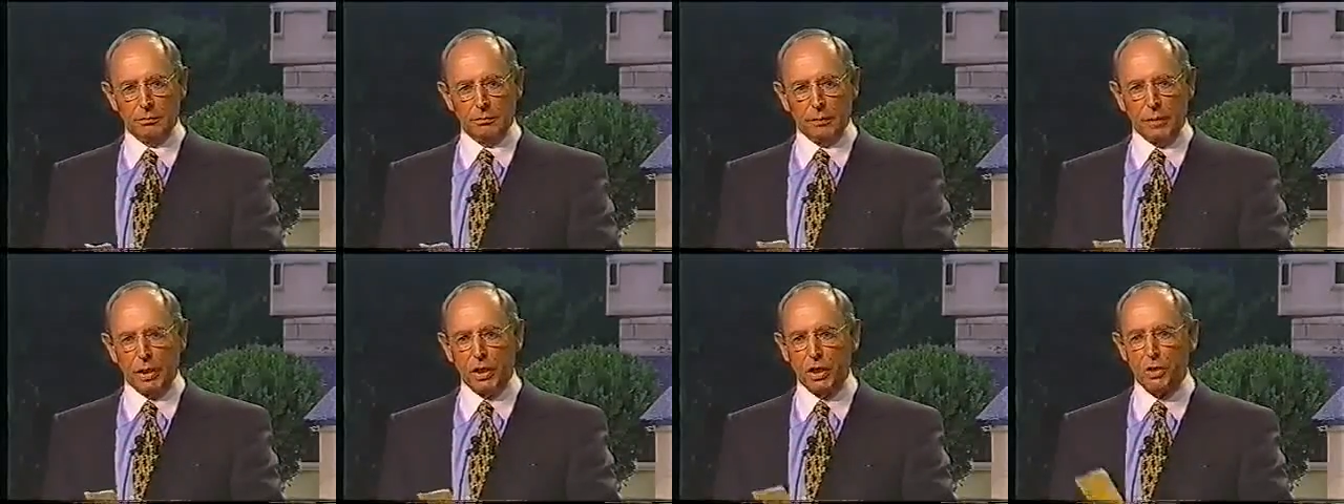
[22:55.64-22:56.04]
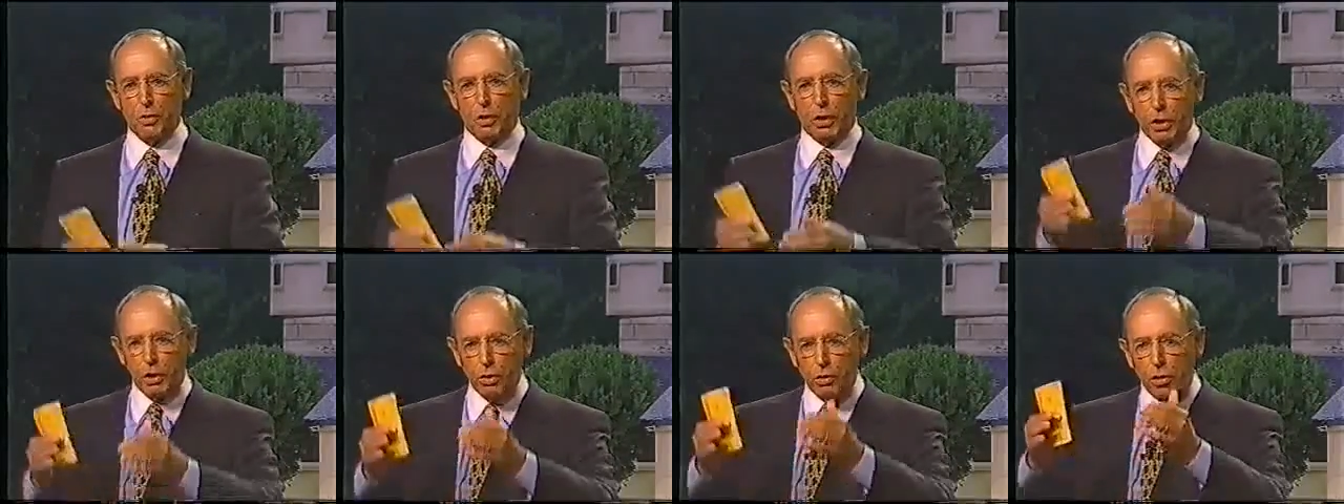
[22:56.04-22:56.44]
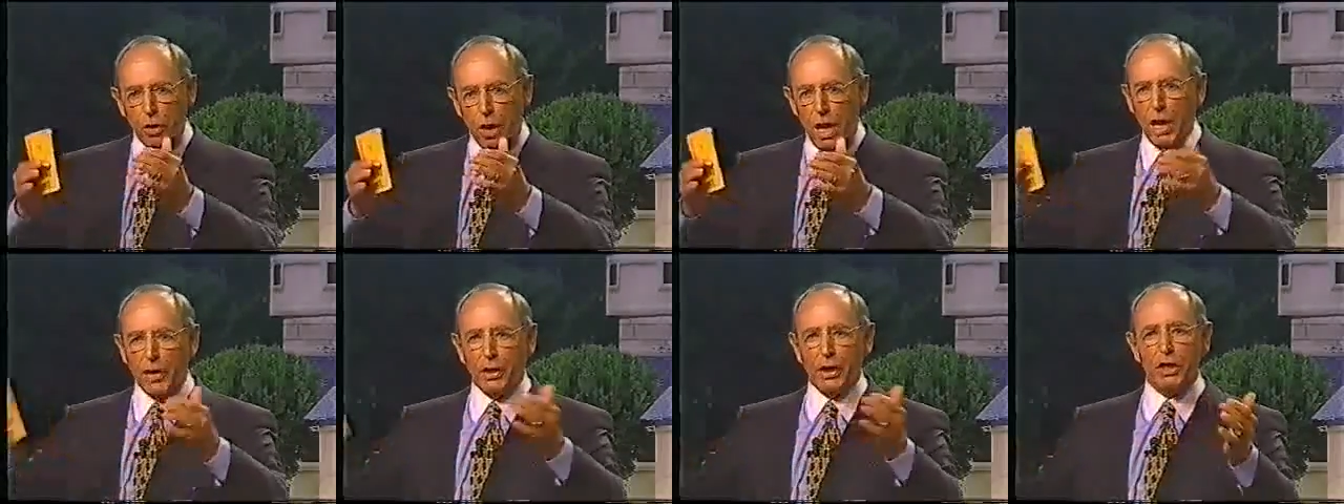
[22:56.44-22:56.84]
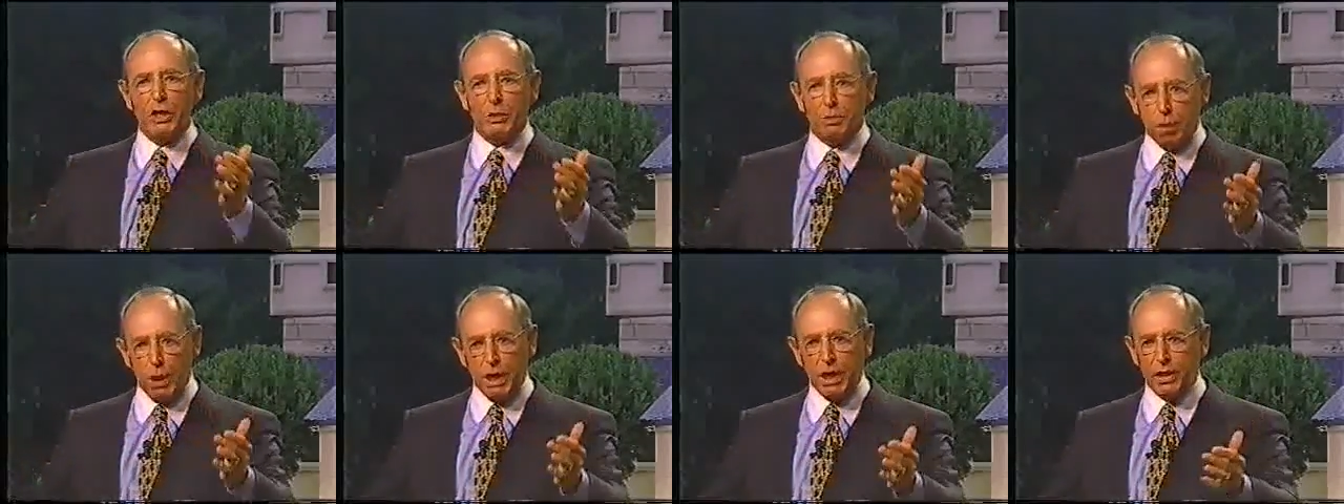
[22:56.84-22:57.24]
Because while you know how to
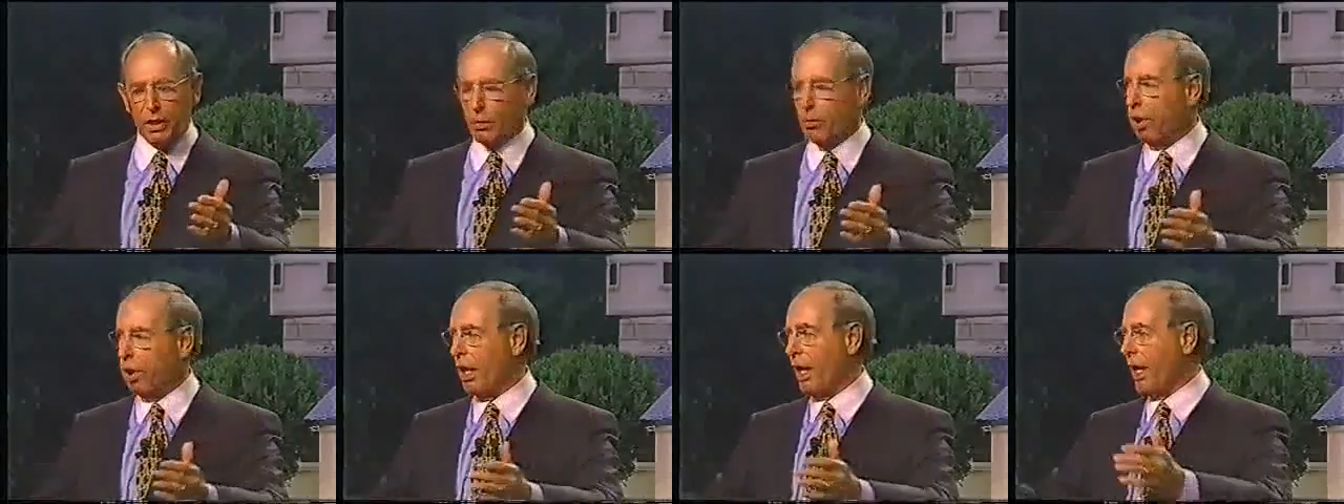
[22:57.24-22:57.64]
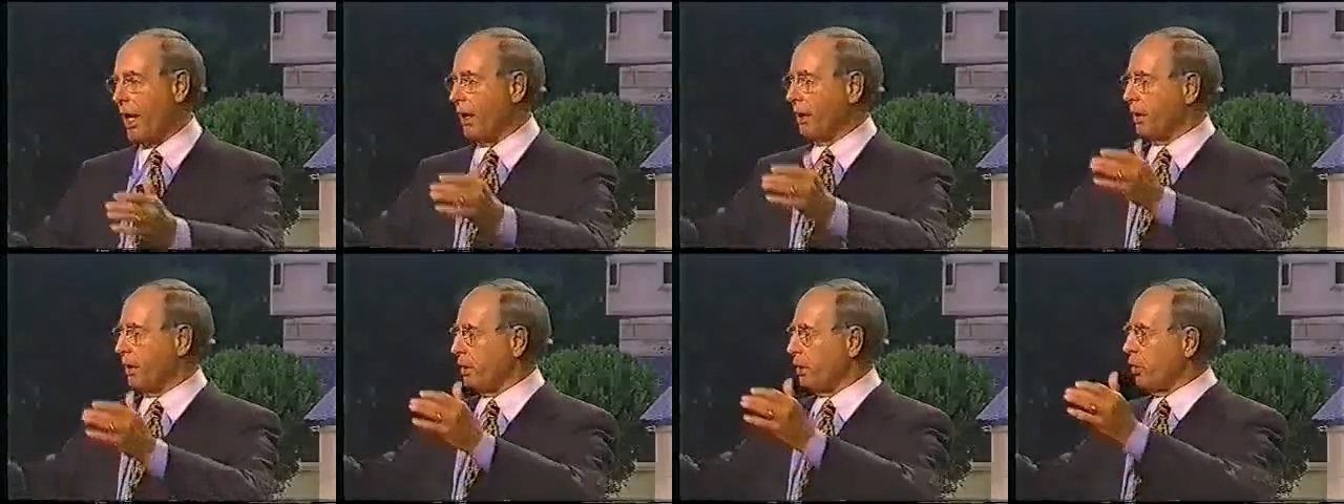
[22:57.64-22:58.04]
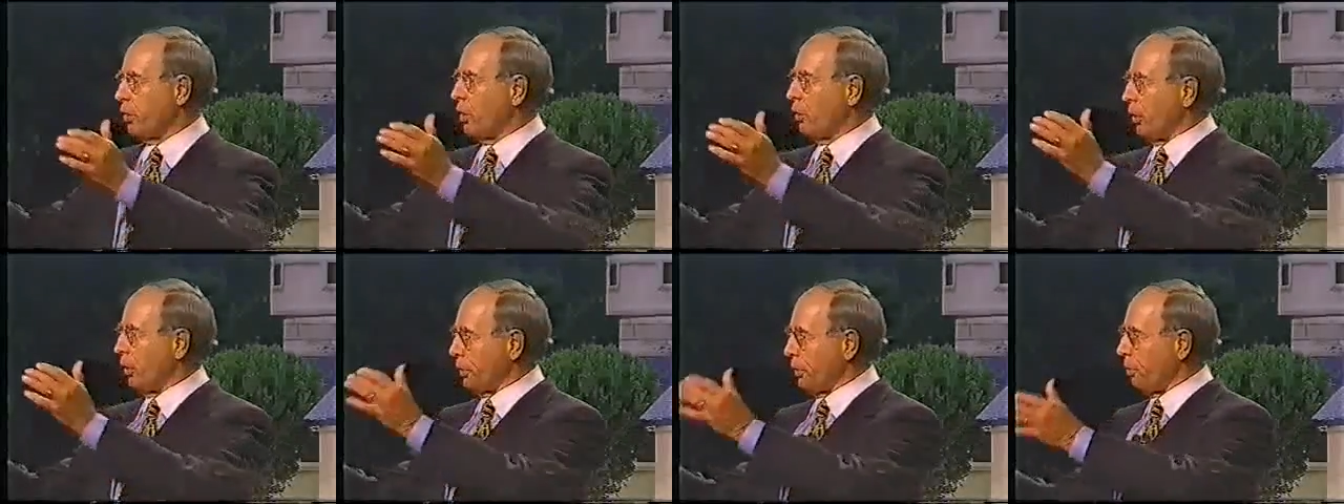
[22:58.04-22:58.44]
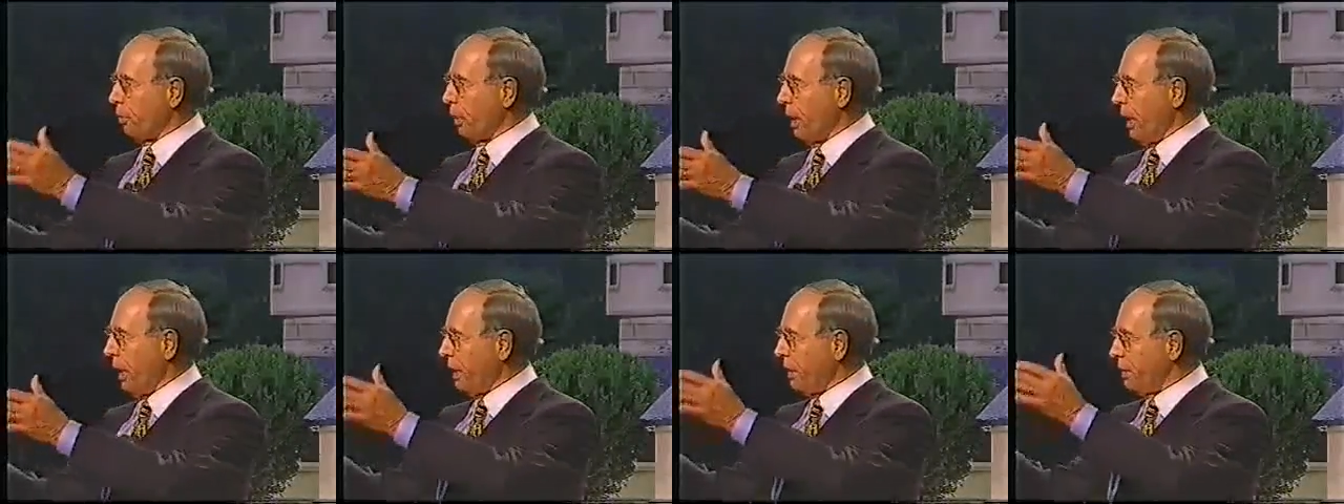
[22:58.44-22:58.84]
explain the plan and you know what the
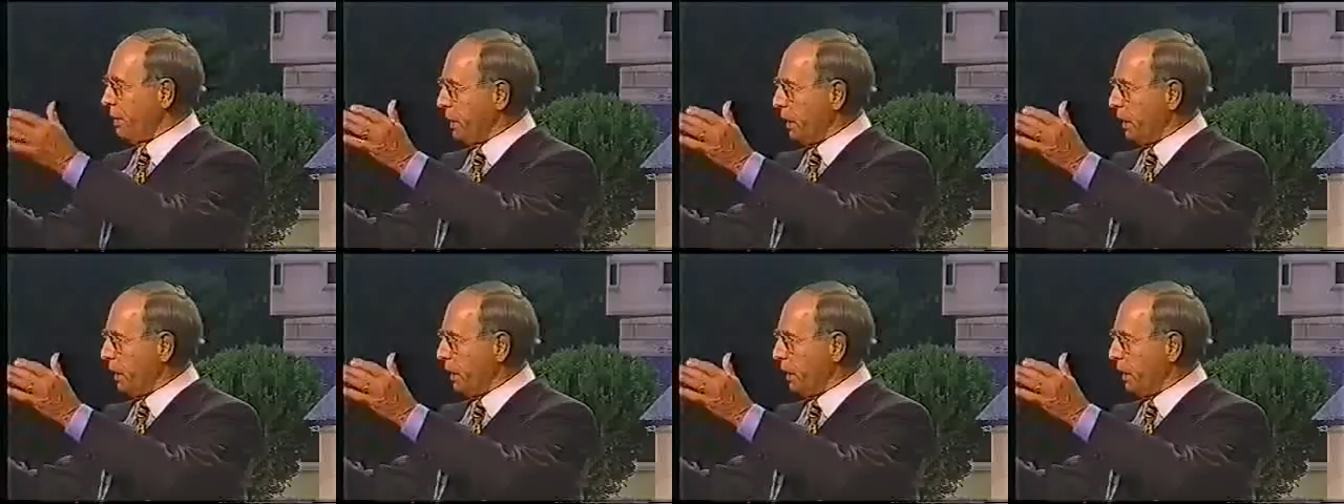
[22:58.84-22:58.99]
plan